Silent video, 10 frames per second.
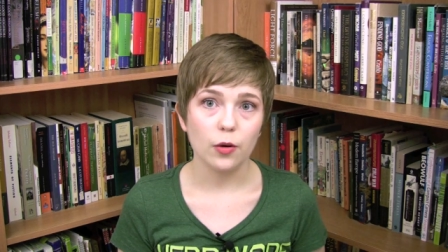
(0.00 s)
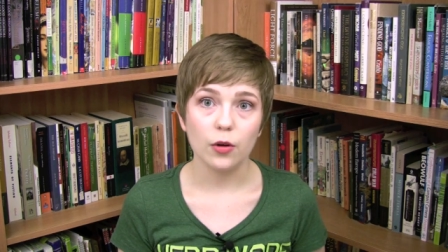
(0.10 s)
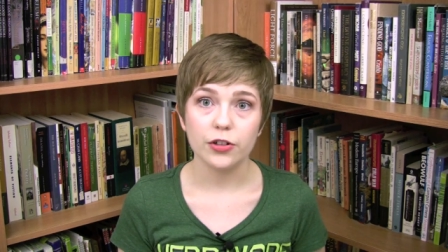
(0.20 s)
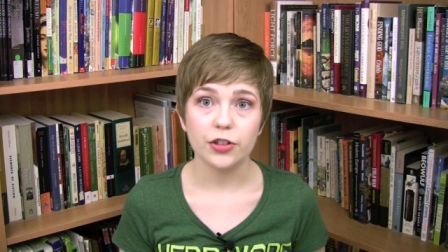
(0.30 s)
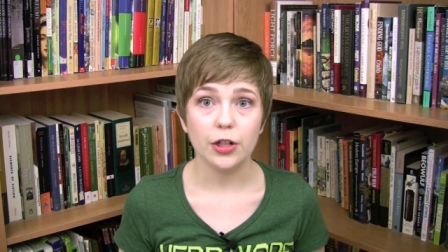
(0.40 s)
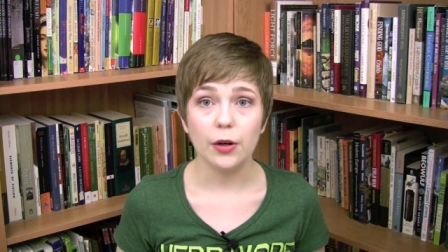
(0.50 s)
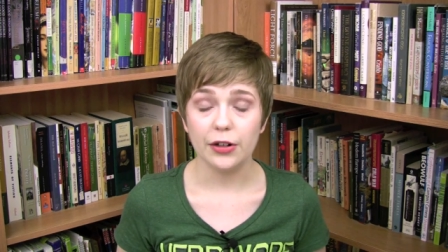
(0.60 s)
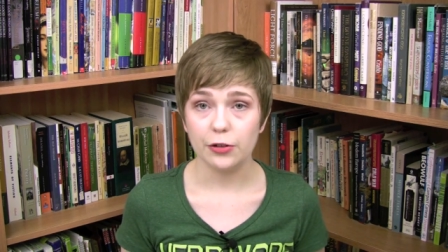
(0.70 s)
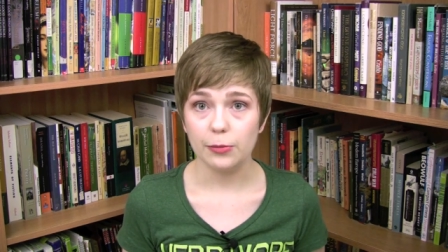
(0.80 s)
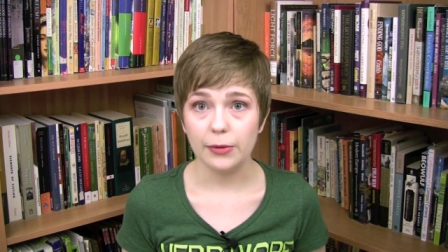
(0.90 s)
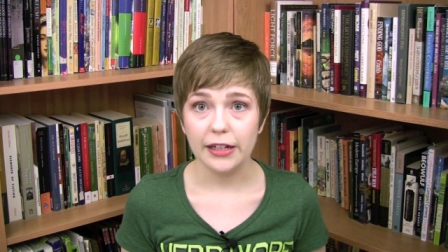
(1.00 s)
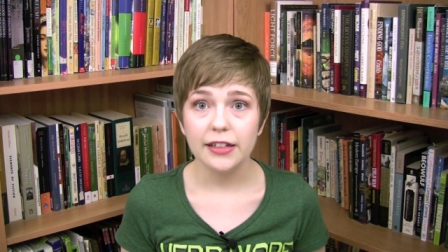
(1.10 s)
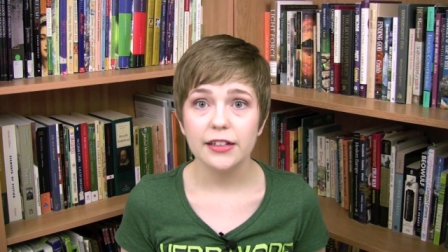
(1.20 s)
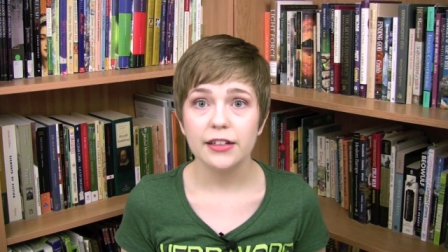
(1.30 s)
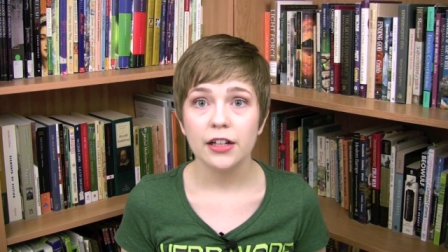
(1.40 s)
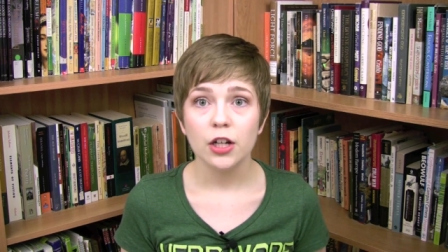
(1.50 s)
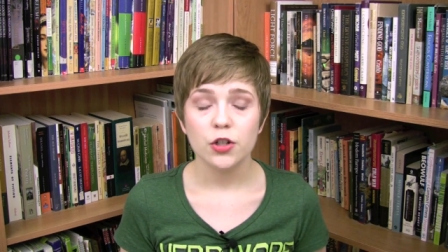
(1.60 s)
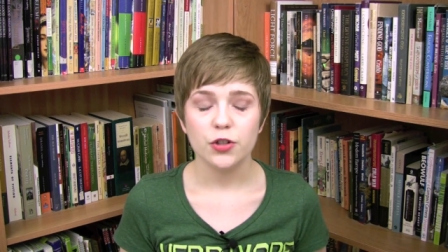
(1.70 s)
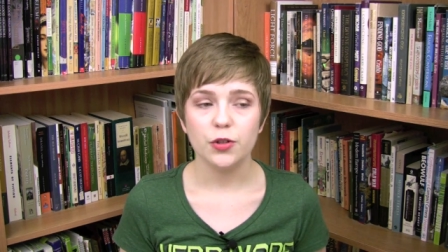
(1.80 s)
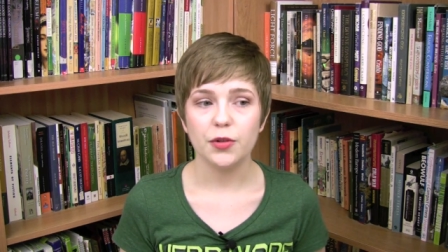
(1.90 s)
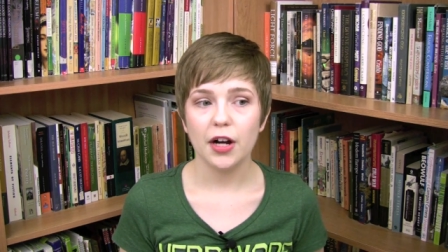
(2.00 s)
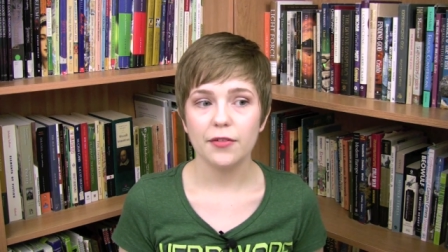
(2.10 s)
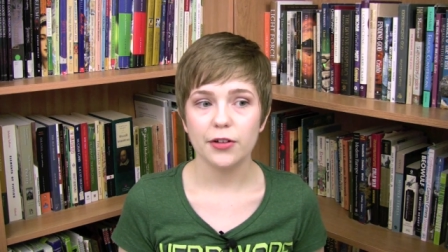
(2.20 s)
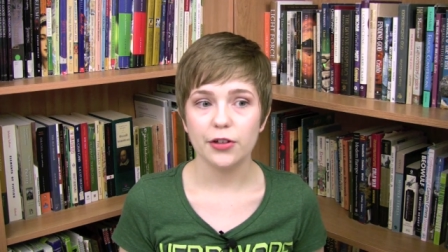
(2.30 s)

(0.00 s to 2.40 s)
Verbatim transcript: or to go under a blanket, to cover